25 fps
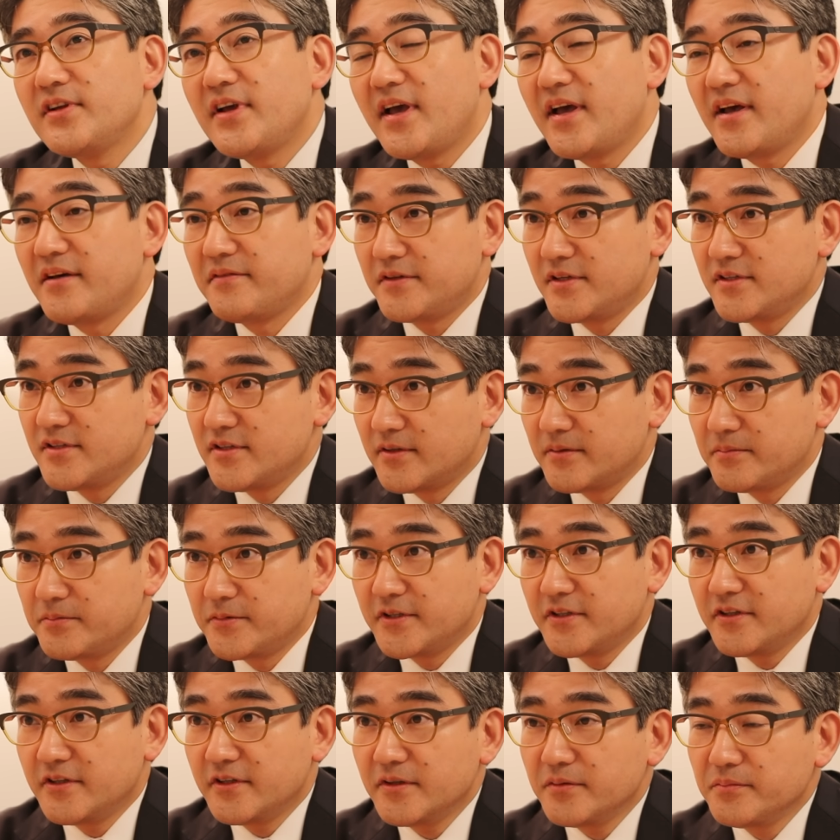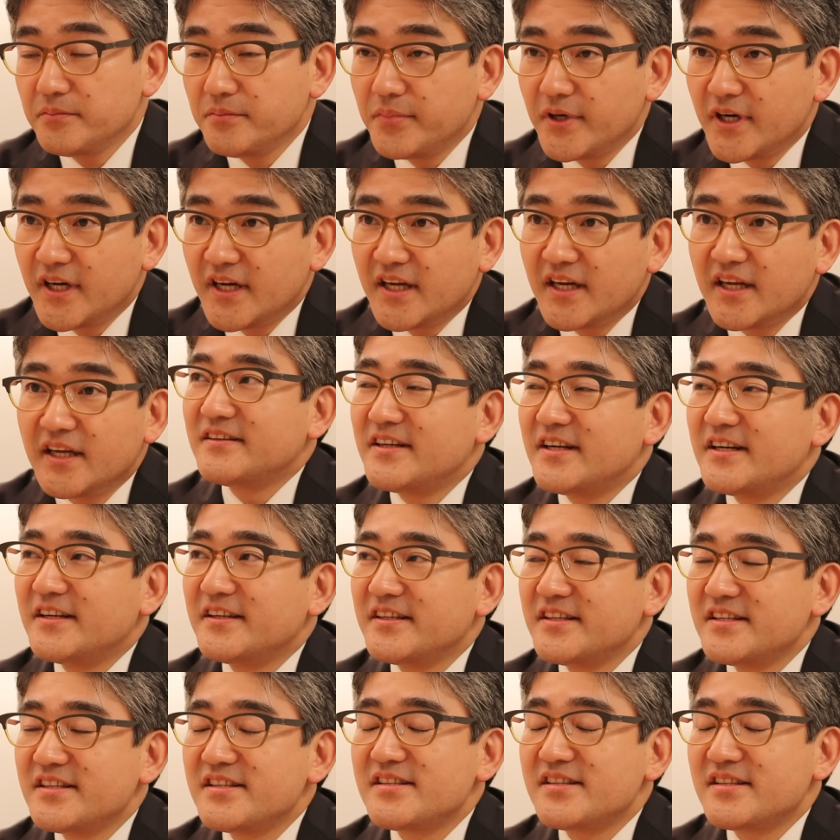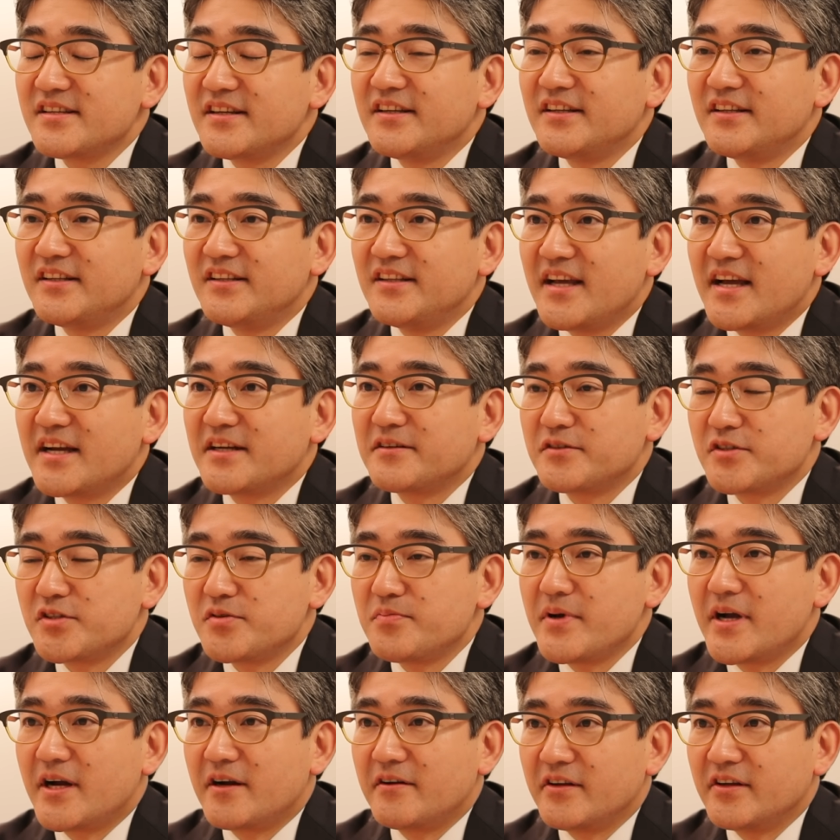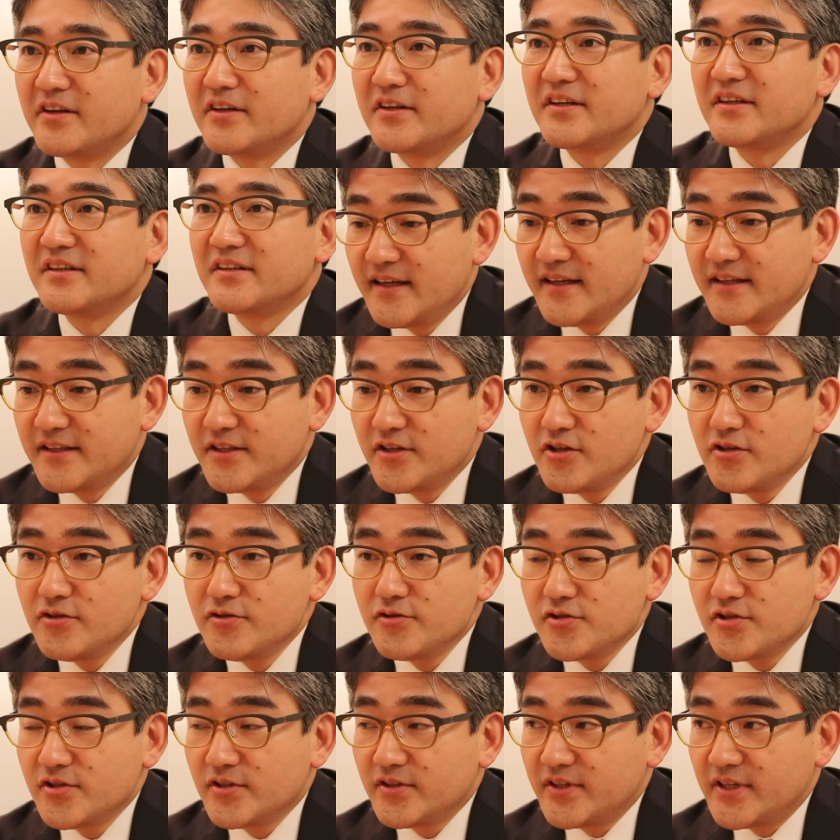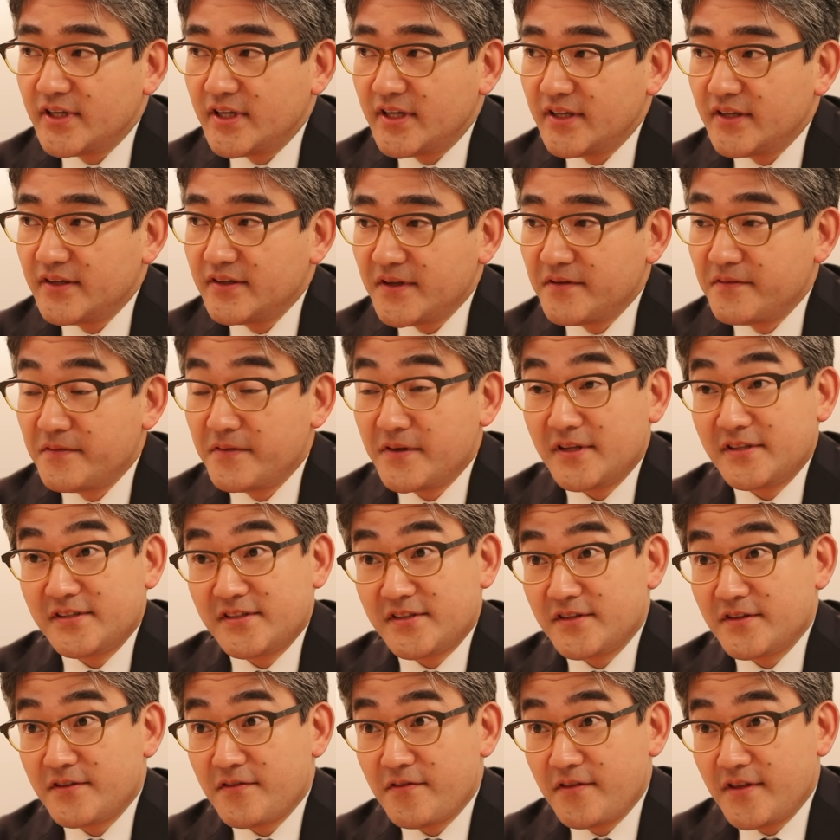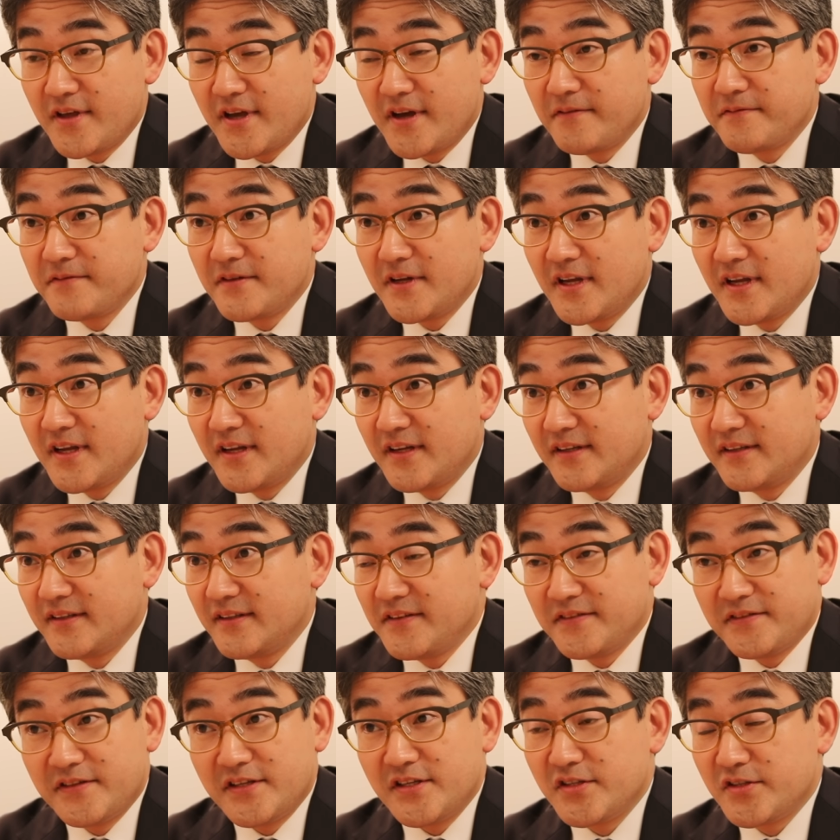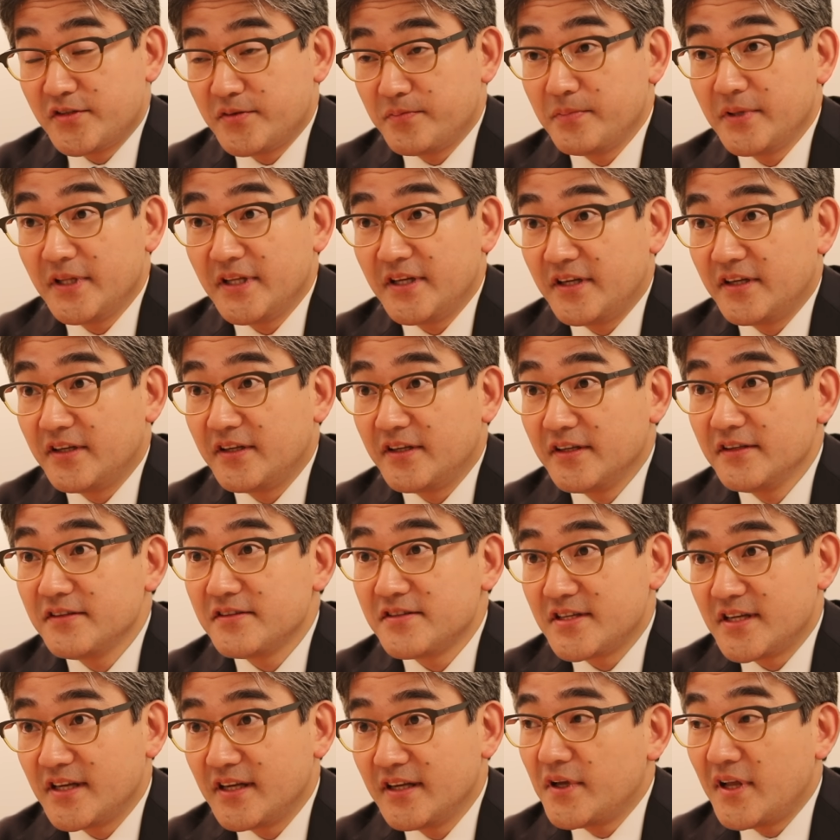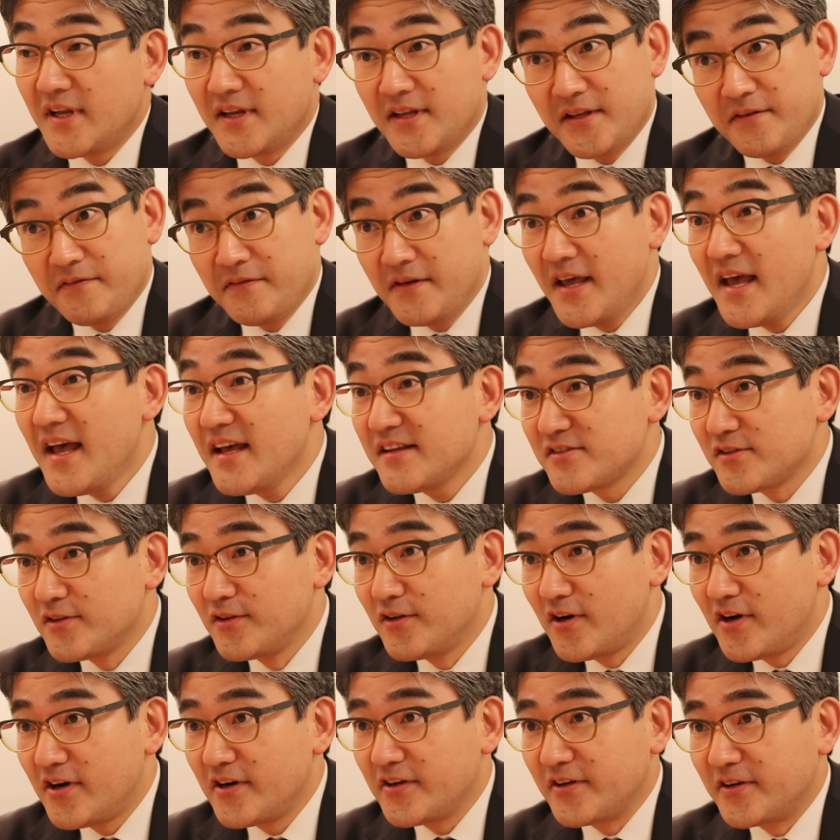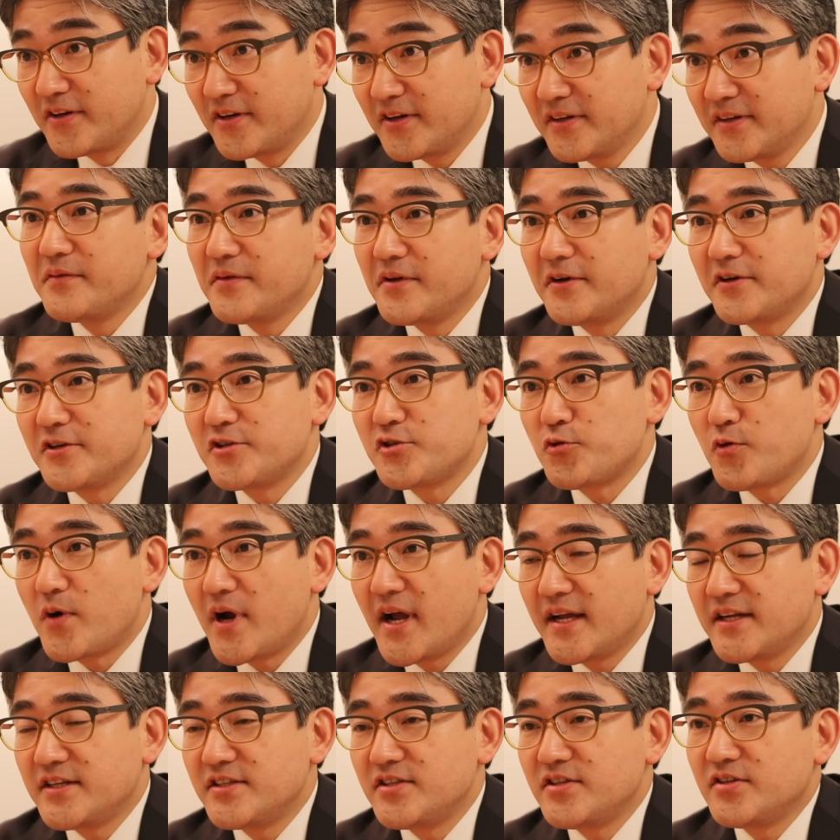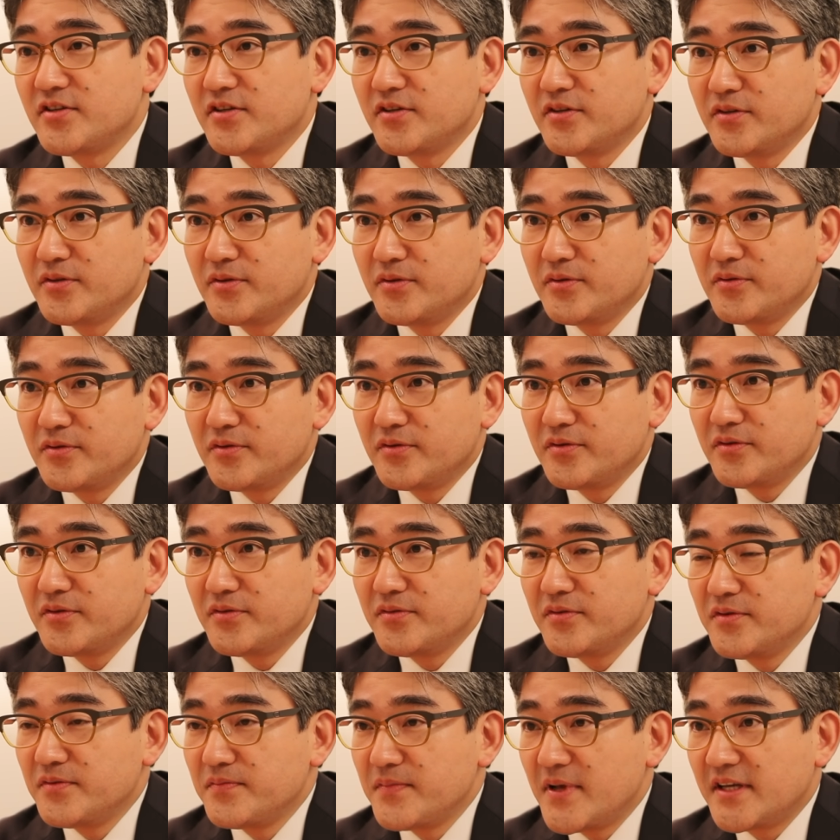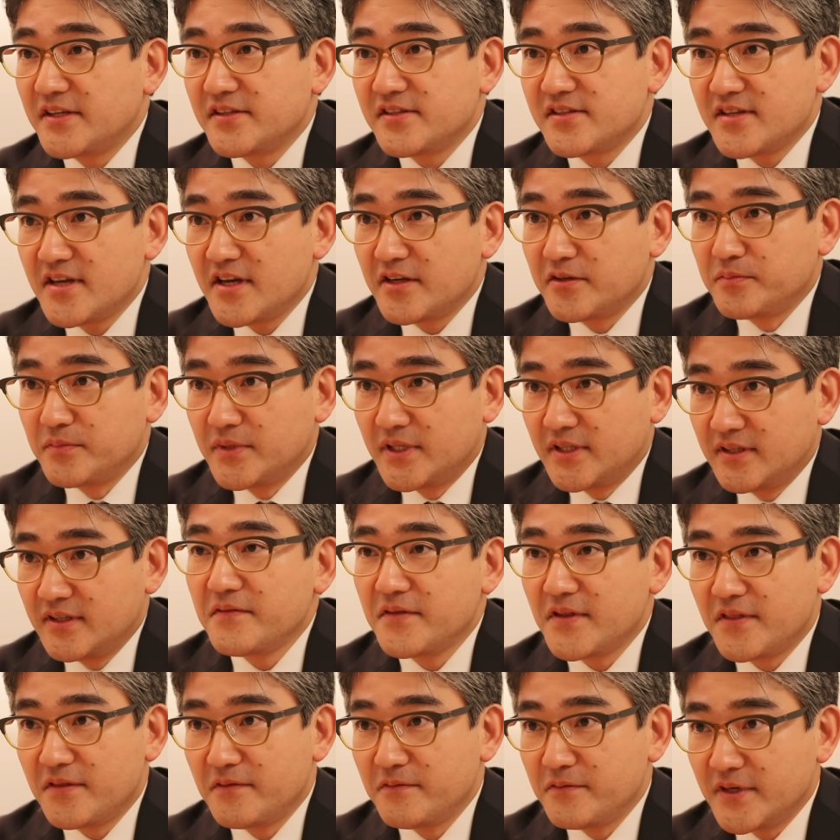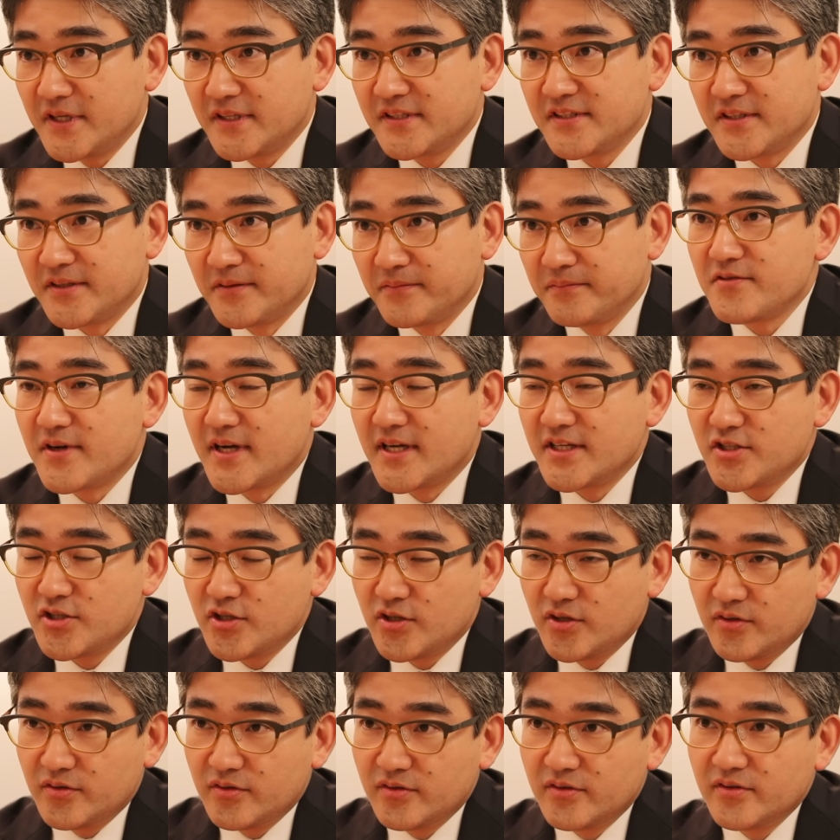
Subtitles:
have interpreter, but there is a language barrier. And usually, if it's a theft and if he's pleading guilty, and if he has a lawyer, we are trying to make a settlement with the victim, trying to